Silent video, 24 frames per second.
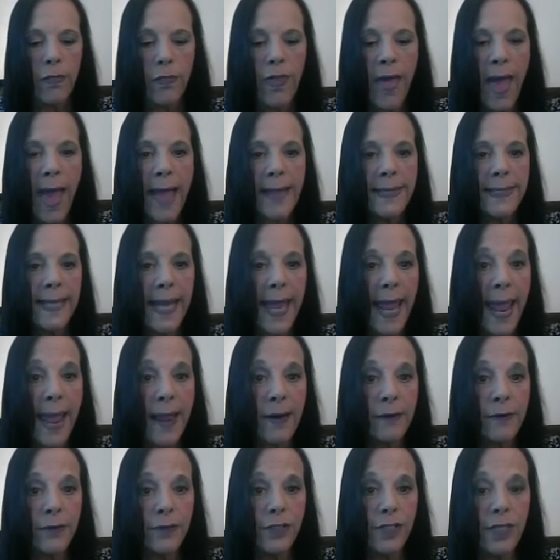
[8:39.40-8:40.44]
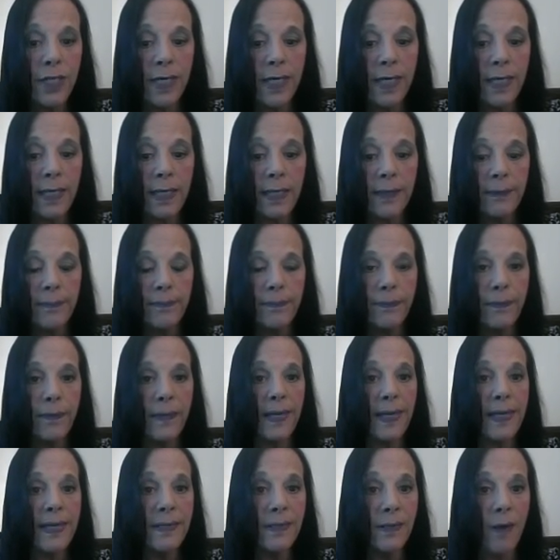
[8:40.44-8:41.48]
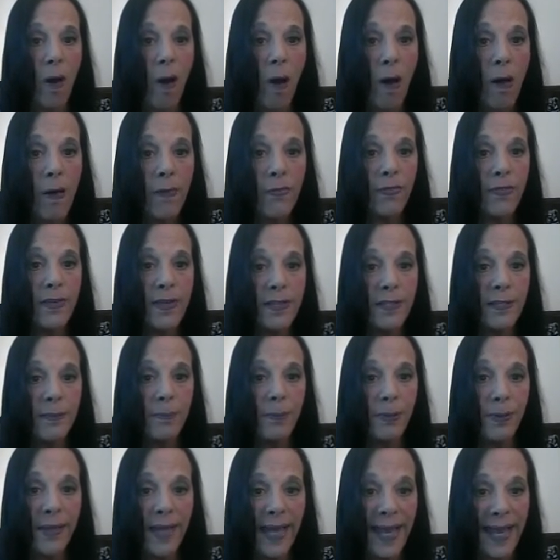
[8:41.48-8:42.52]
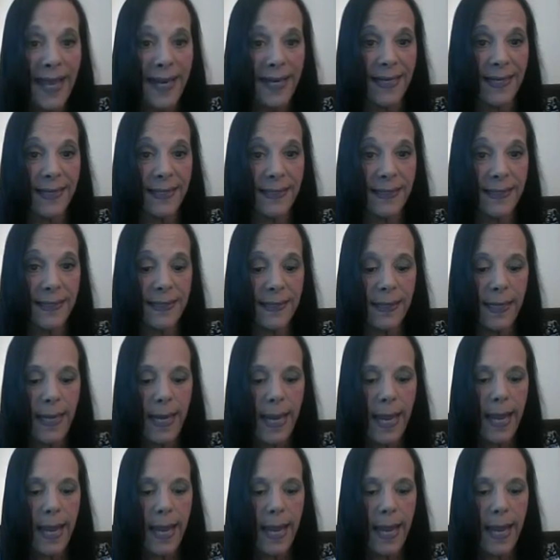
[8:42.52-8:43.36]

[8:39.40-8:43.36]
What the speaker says: That energy is on this planet,